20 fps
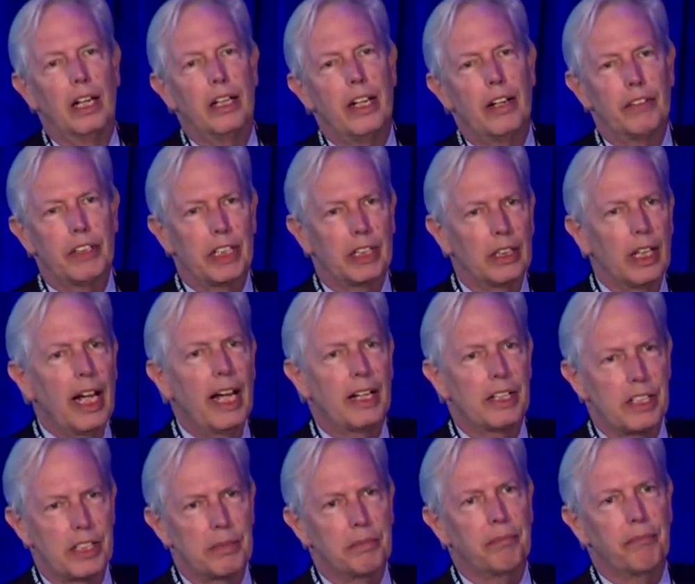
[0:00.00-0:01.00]

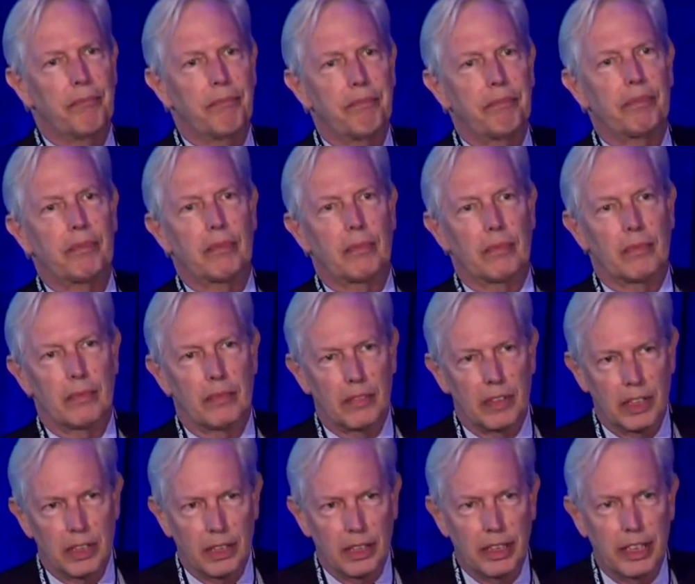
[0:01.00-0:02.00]
nevertheless,
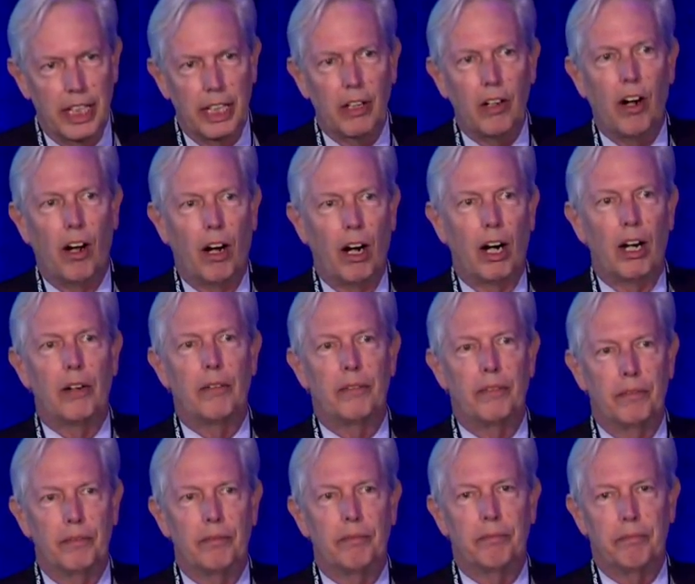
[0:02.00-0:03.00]
there are
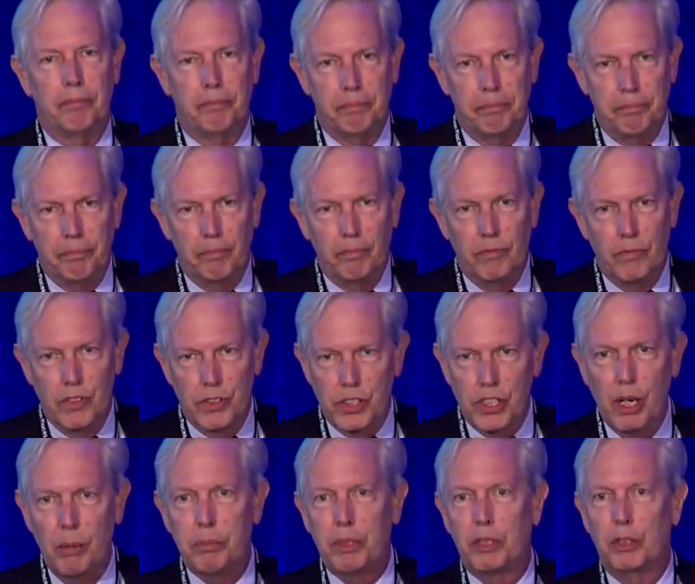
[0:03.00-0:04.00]

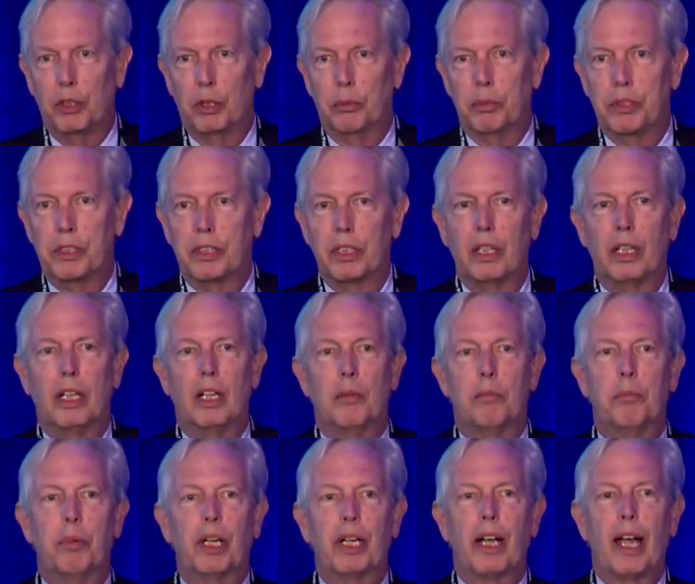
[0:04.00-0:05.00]
subgroups.
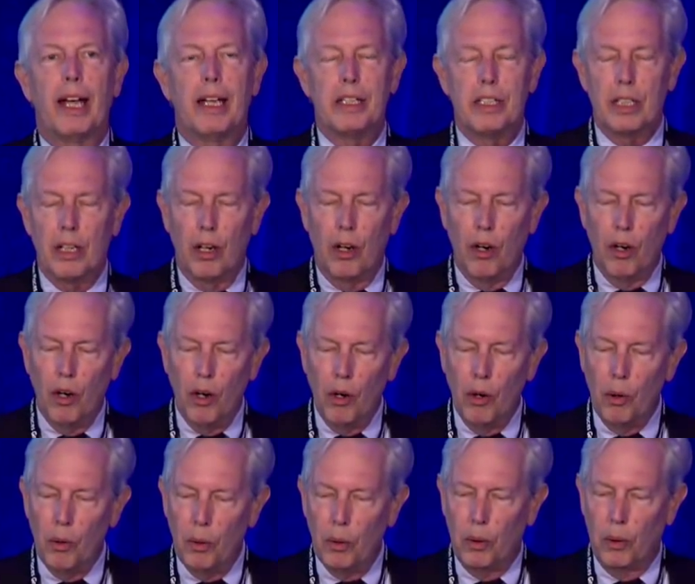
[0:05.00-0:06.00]
But as a
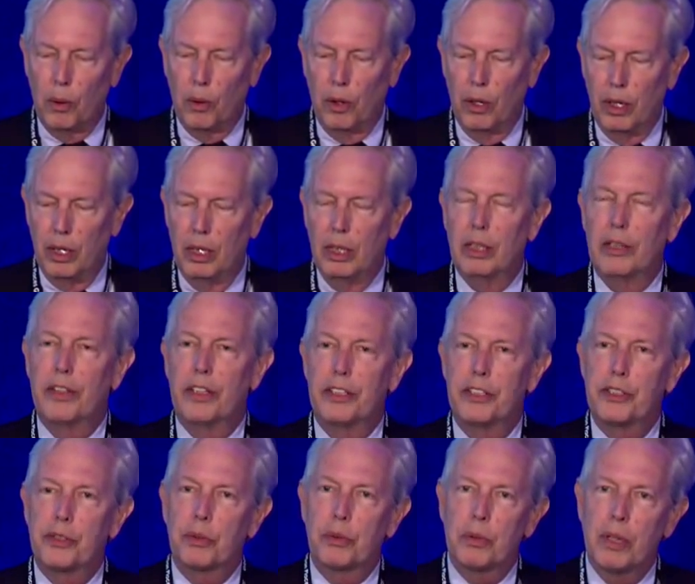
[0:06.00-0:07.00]
whole, the
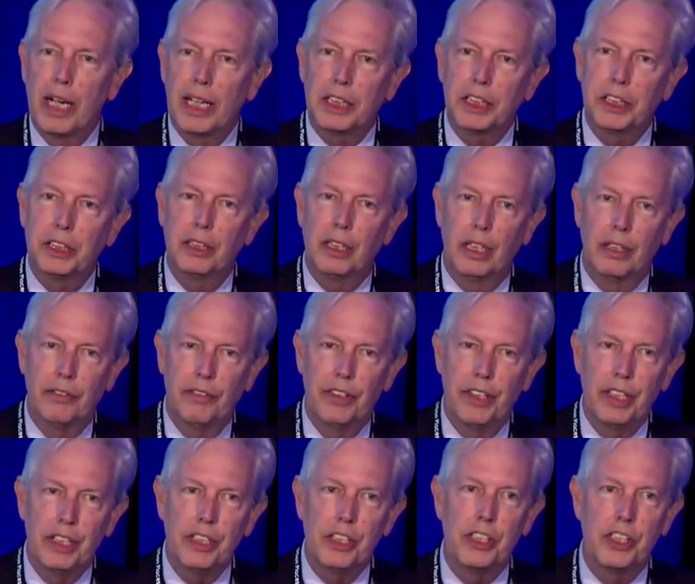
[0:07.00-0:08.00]
direction of
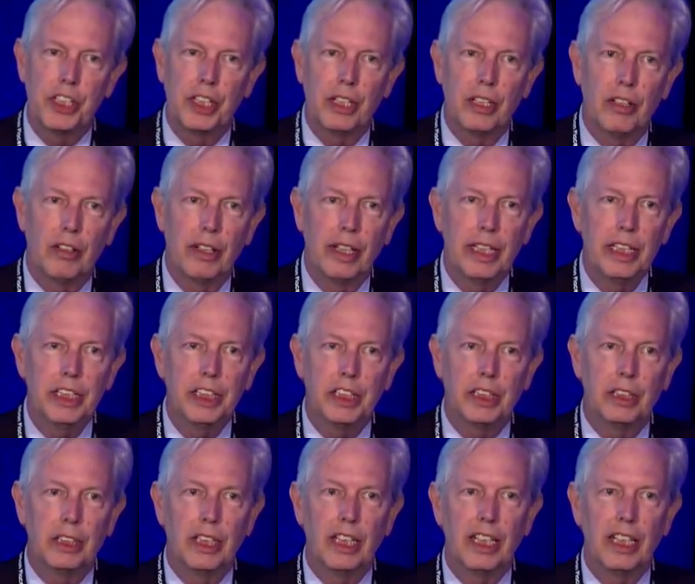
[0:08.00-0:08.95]
this generation